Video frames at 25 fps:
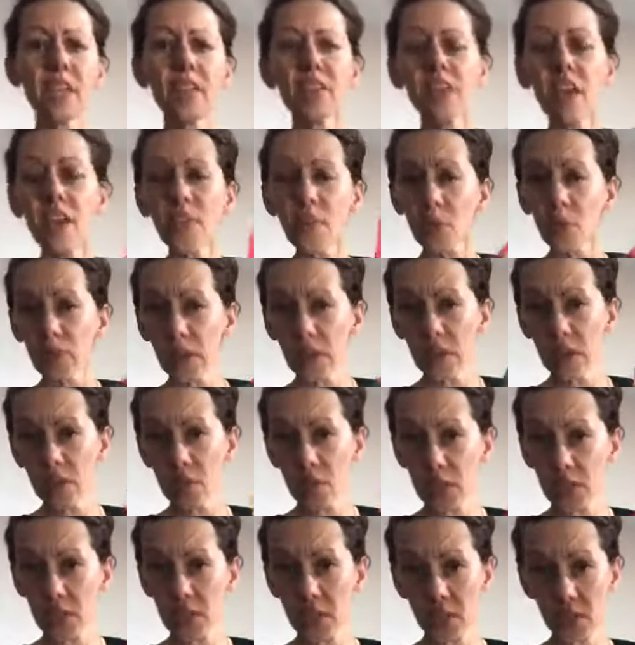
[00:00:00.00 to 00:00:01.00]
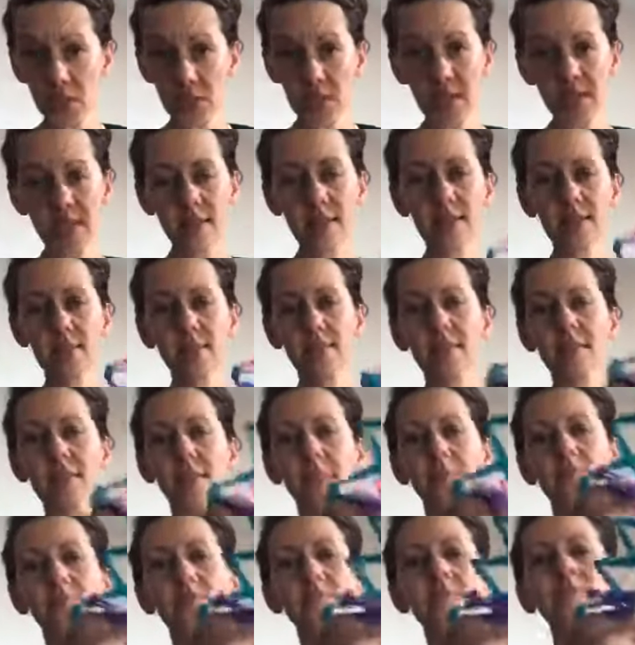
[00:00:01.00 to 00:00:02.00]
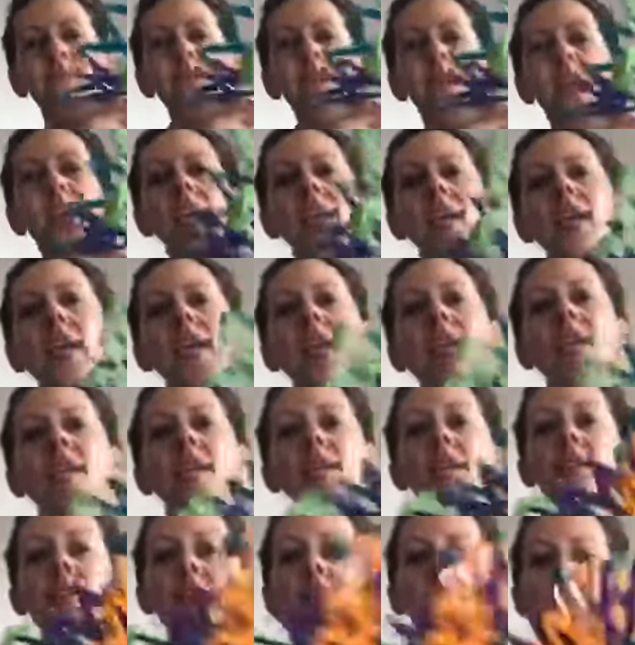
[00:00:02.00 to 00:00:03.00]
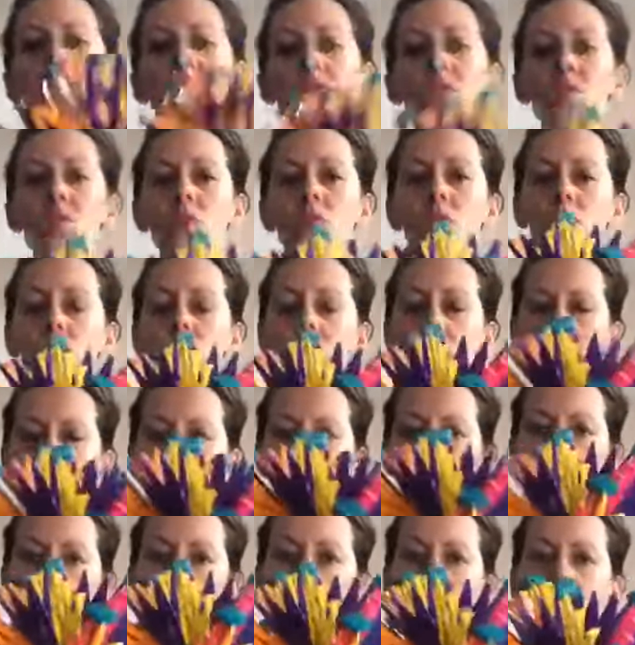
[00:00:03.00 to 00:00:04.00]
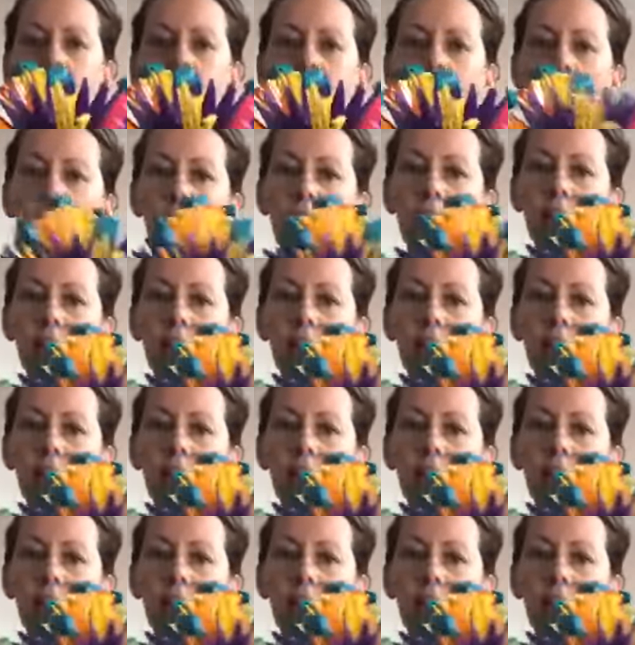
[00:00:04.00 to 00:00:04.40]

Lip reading: The other way that you can use this is to put it all the